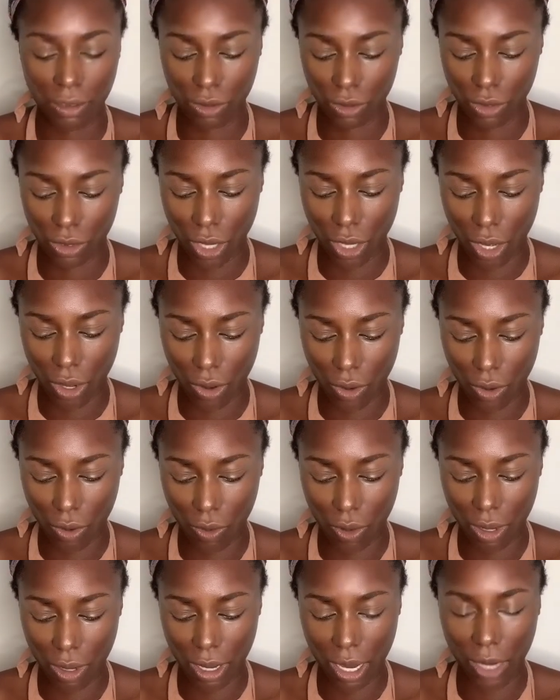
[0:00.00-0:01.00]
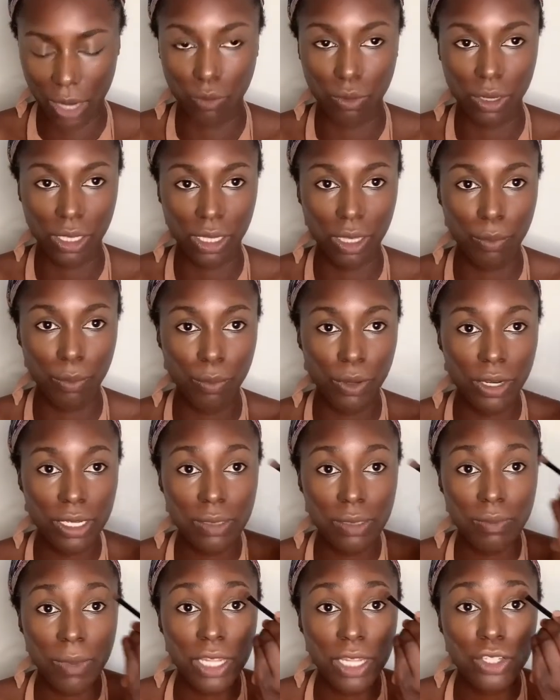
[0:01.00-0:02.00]
So I really put as
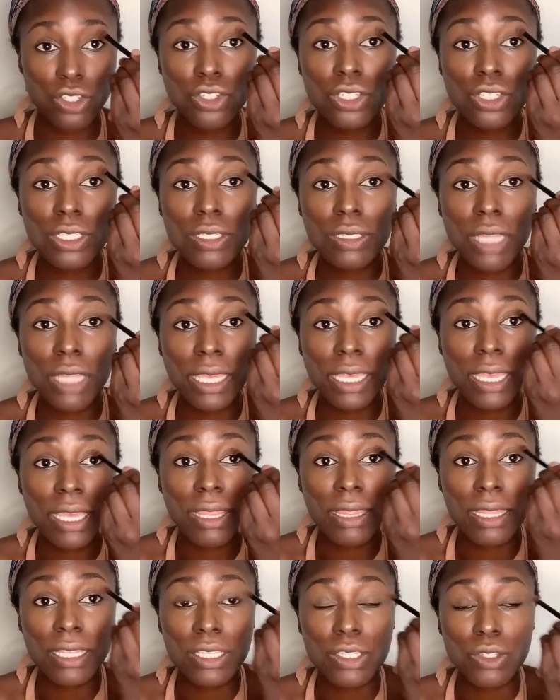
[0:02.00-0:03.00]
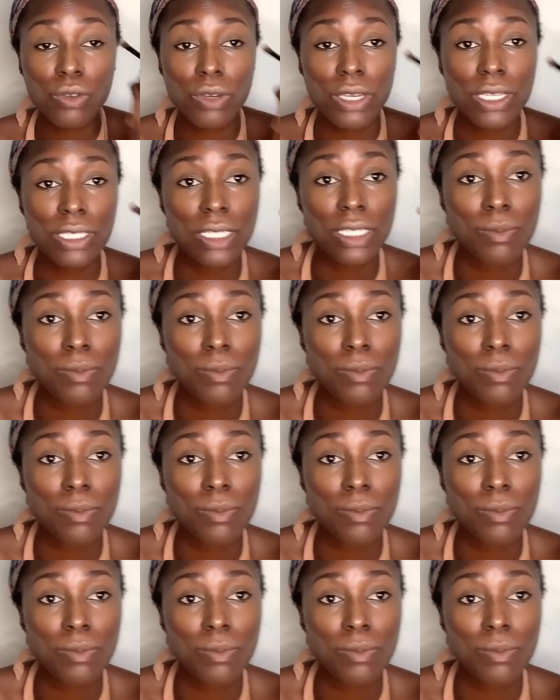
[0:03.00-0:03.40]
much just like in this crease as